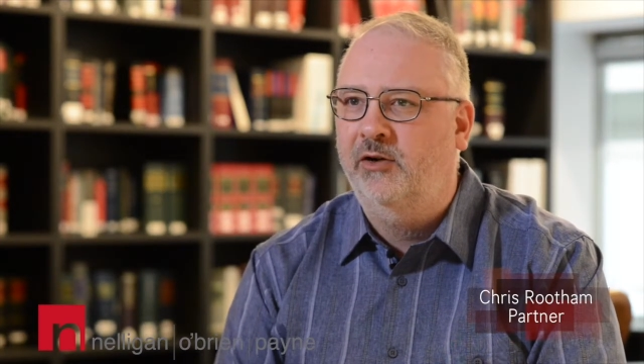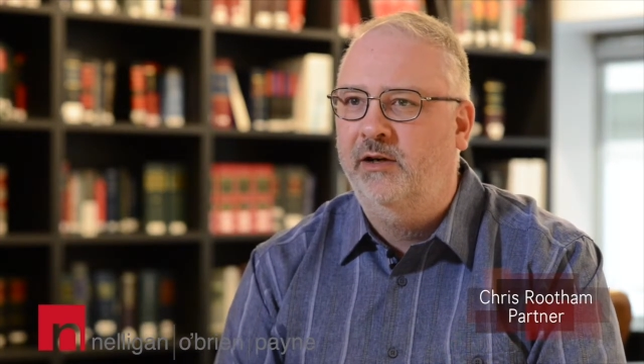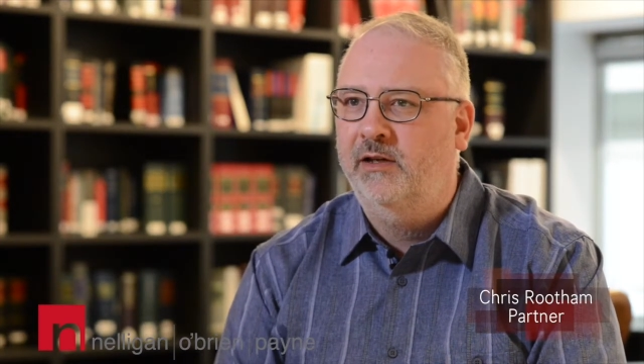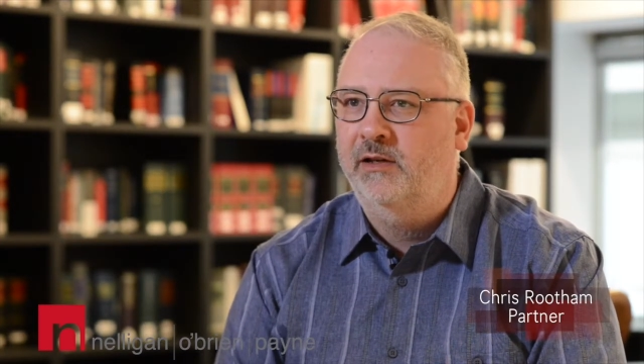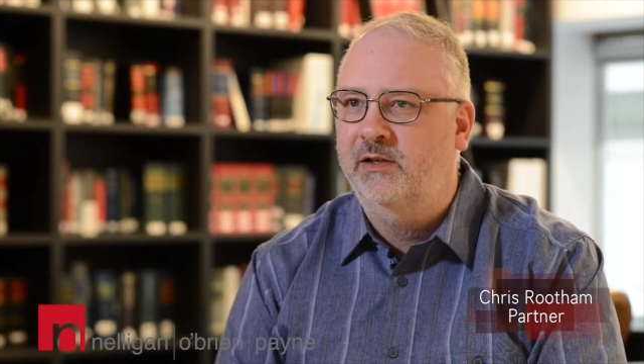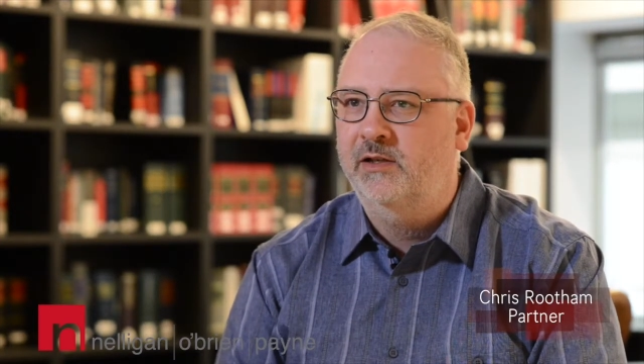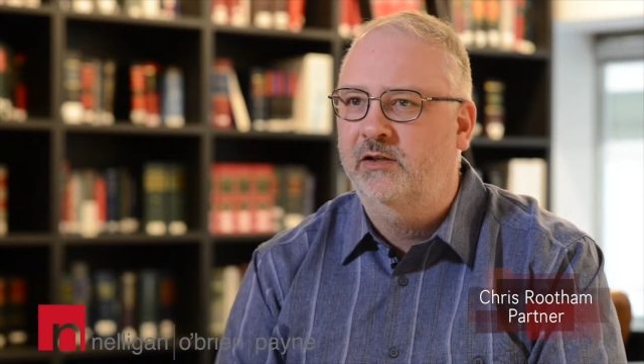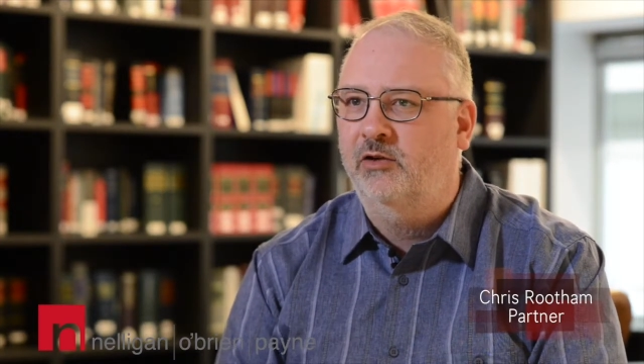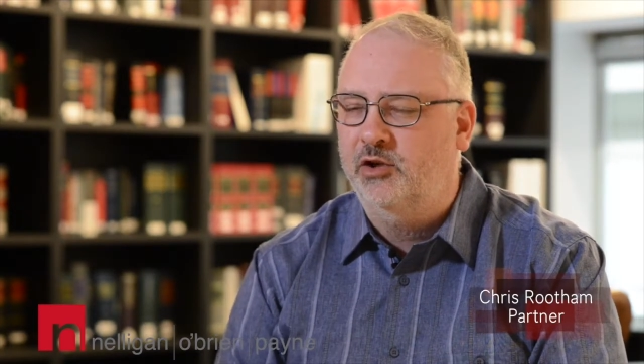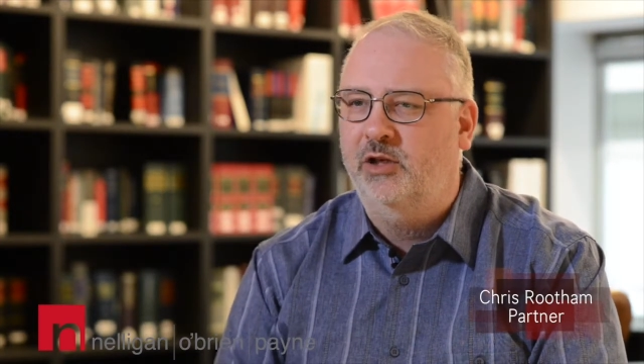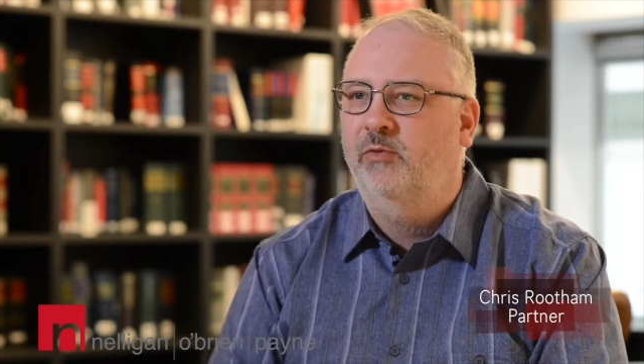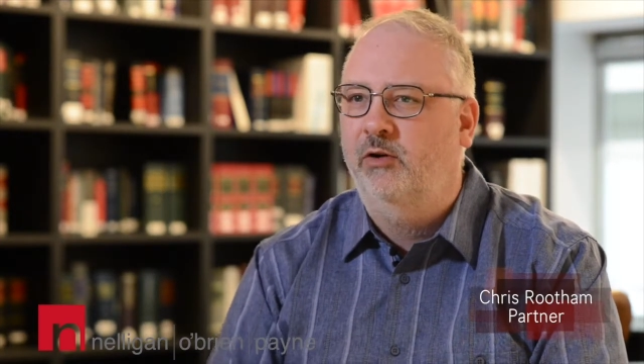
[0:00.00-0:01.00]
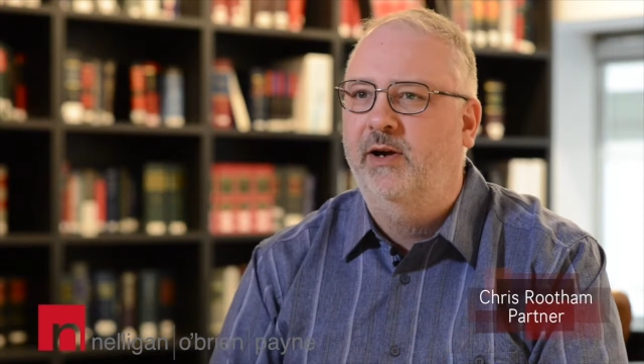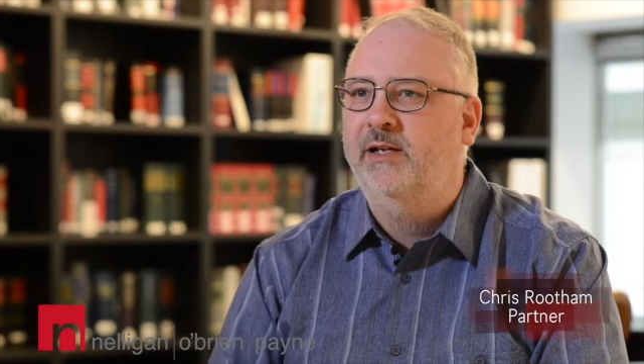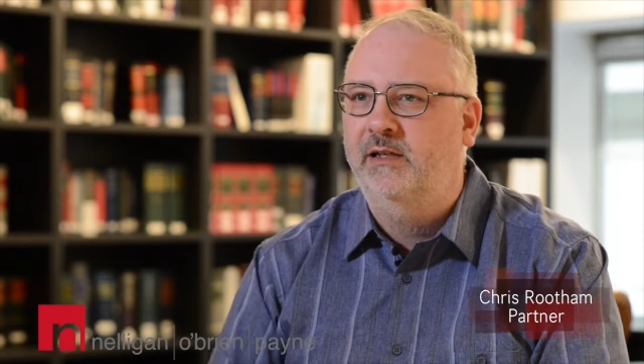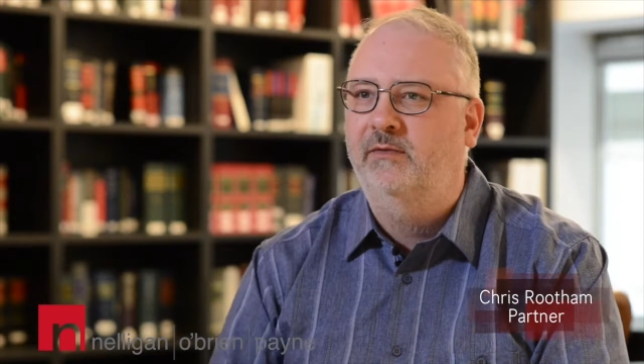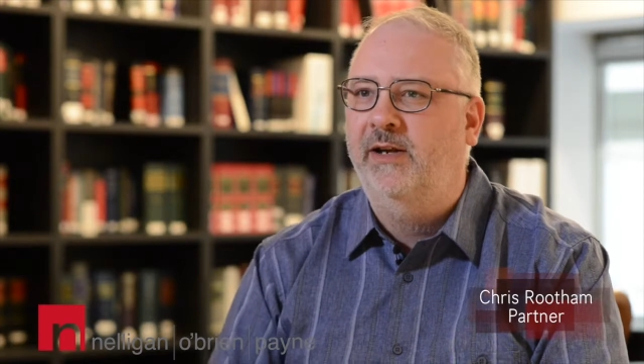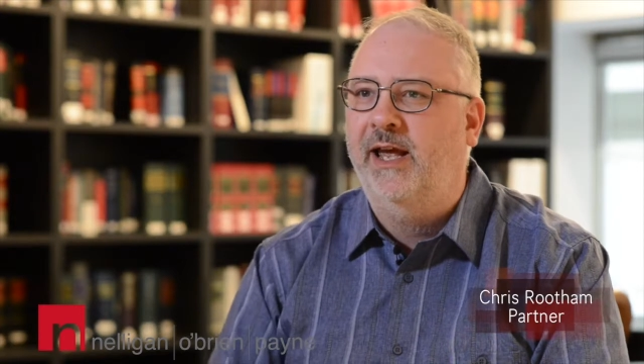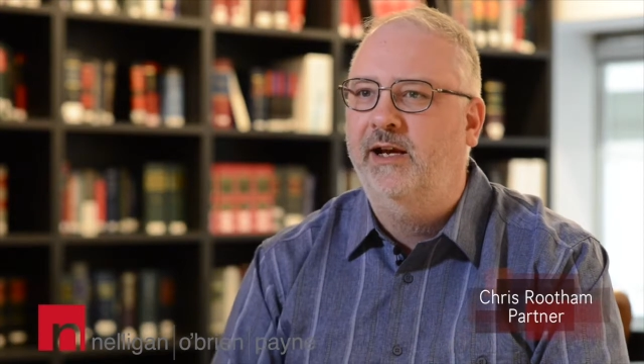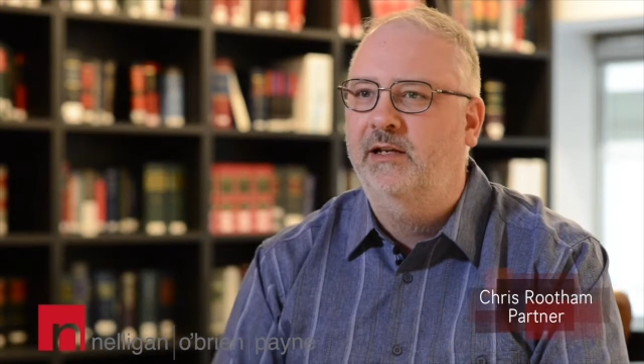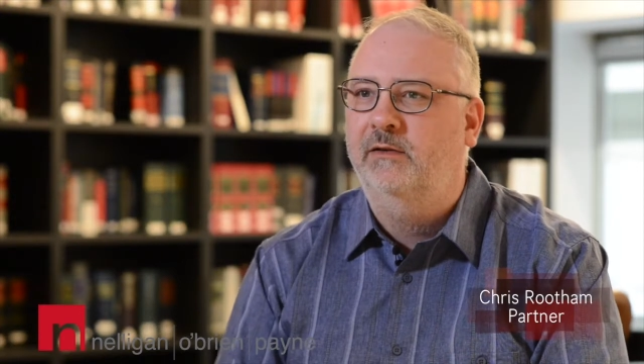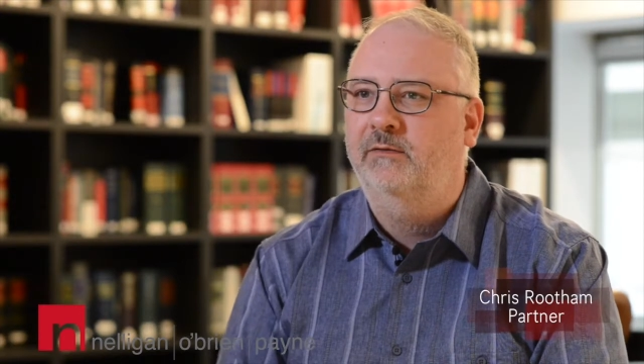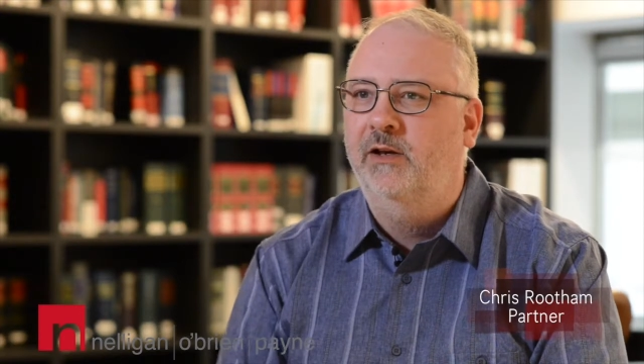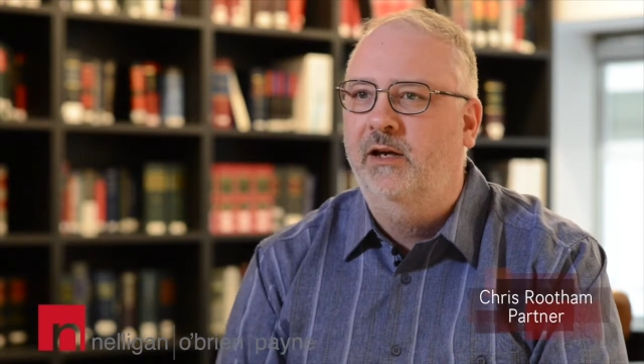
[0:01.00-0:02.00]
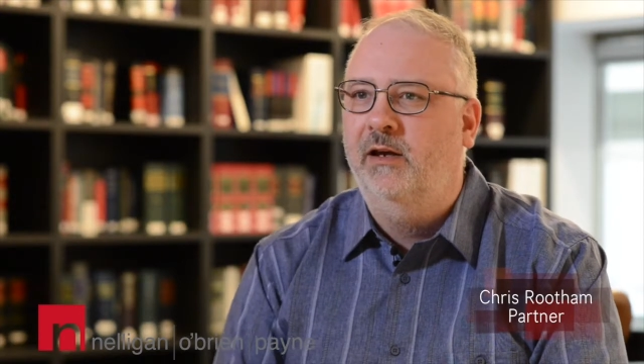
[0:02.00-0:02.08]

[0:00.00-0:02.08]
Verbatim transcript: very socially progressive and active